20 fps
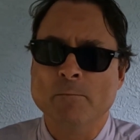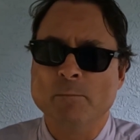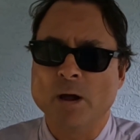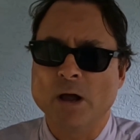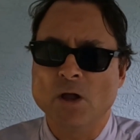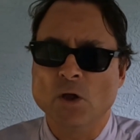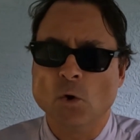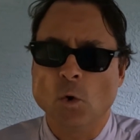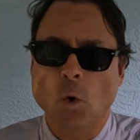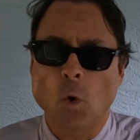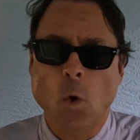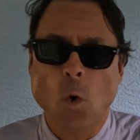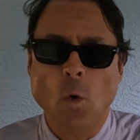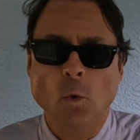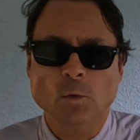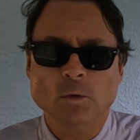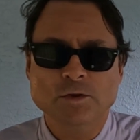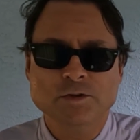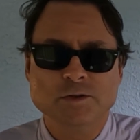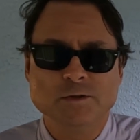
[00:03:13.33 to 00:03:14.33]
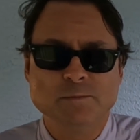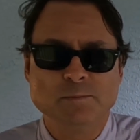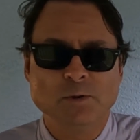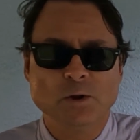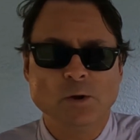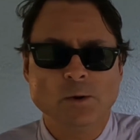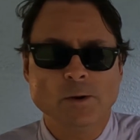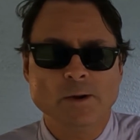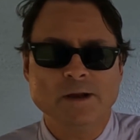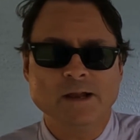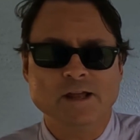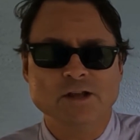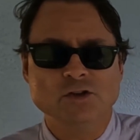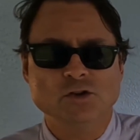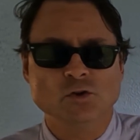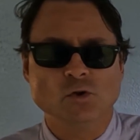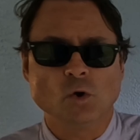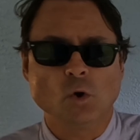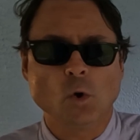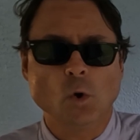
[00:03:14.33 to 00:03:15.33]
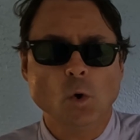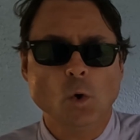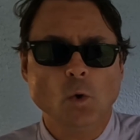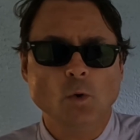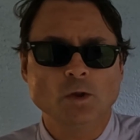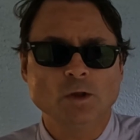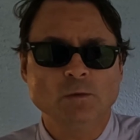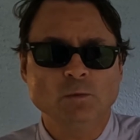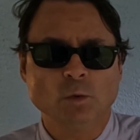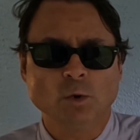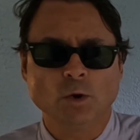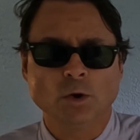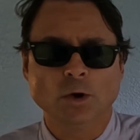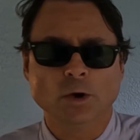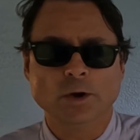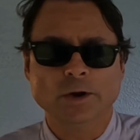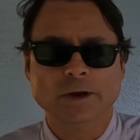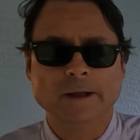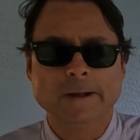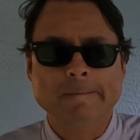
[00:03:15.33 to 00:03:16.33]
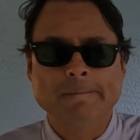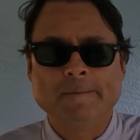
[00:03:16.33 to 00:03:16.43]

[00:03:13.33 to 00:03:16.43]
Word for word: By your Holy Spirit and your holy word,